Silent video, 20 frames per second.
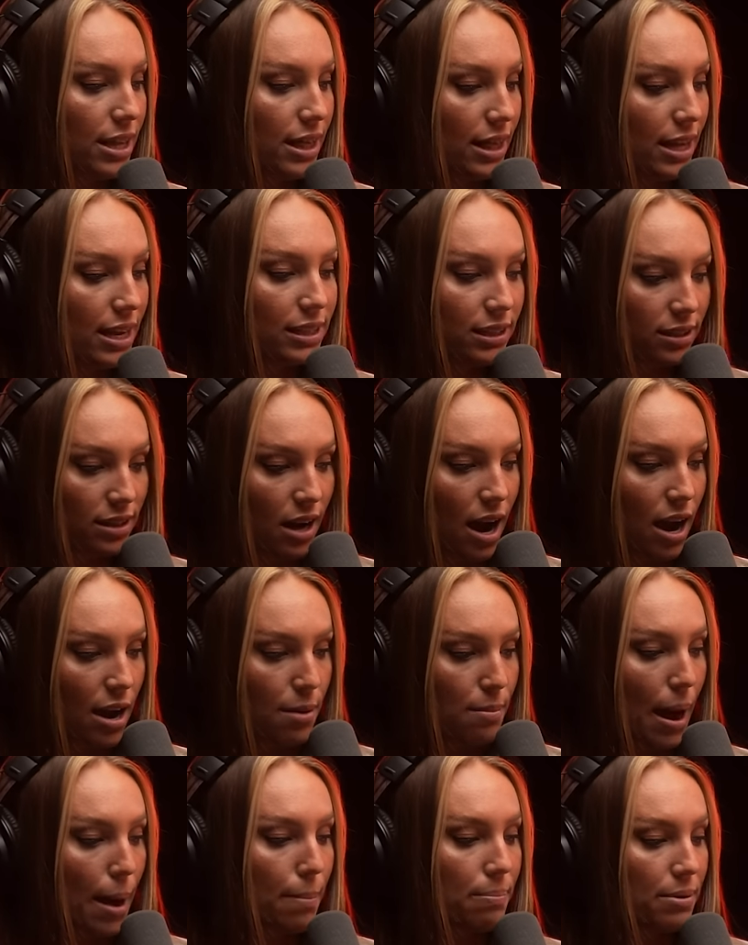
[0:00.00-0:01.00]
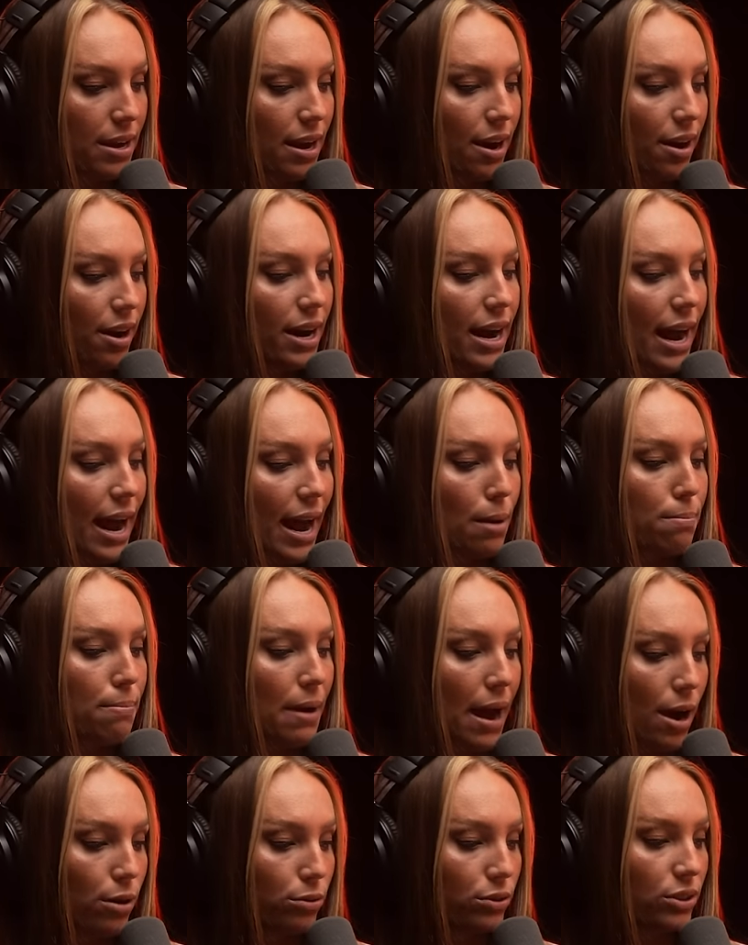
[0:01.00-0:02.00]
this time at Pierre and Anne
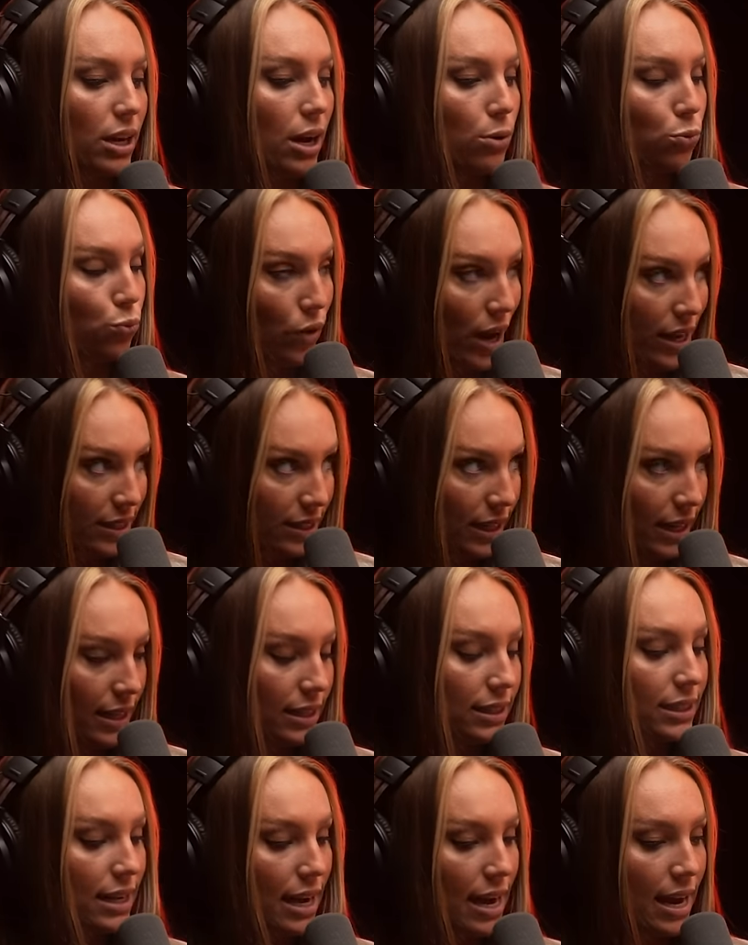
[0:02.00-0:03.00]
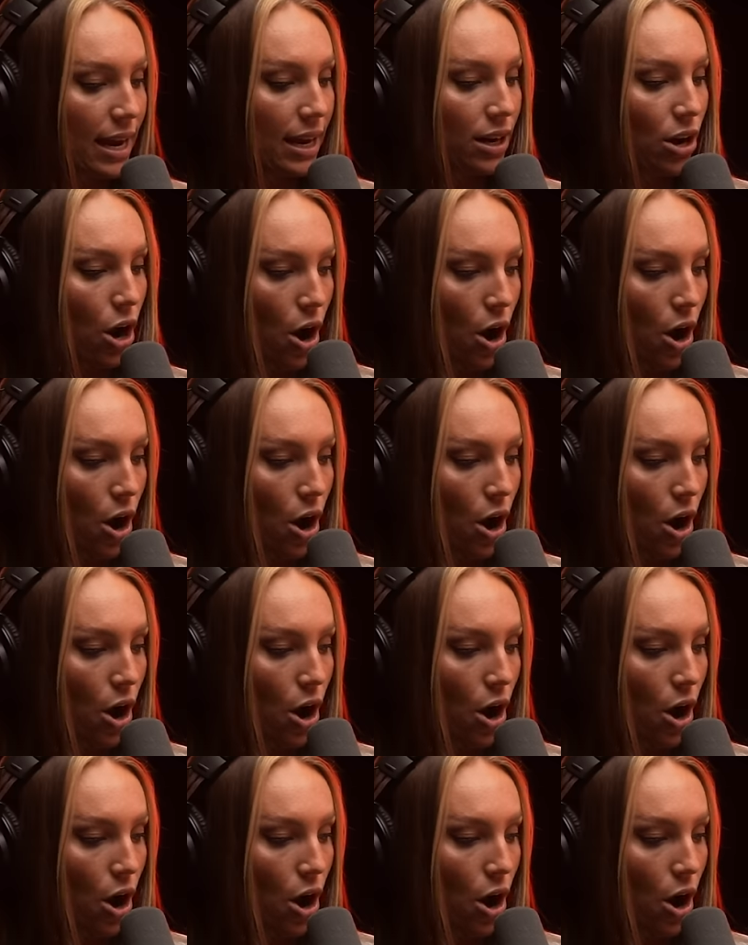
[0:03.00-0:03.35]
Paus' residence in